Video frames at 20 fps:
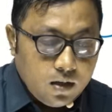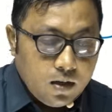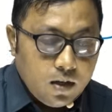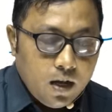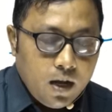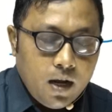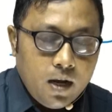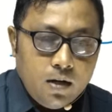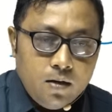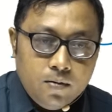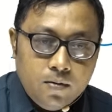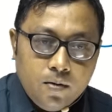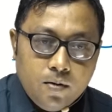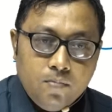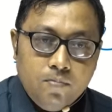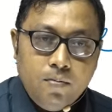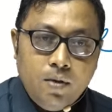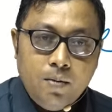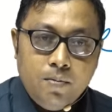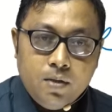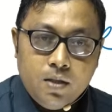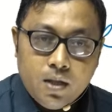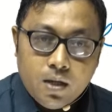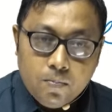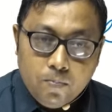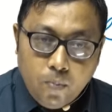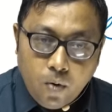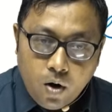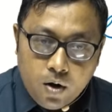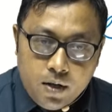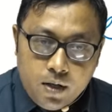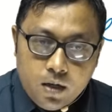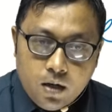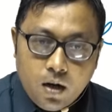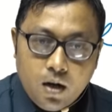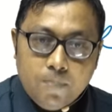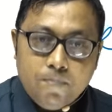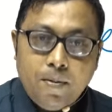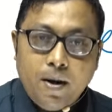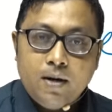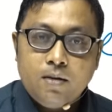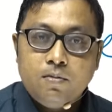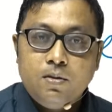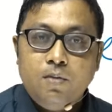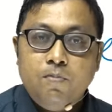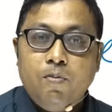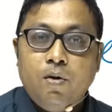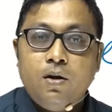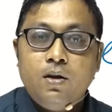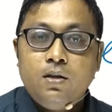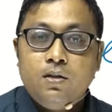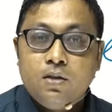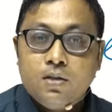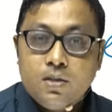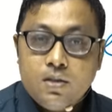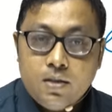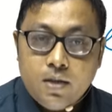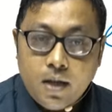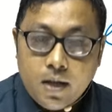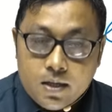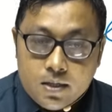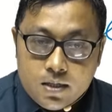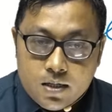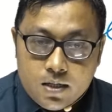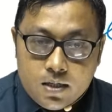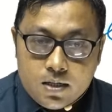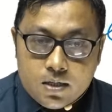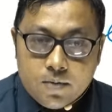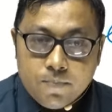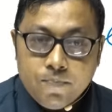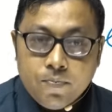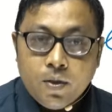and maybe their body or part of the body doesn't exist,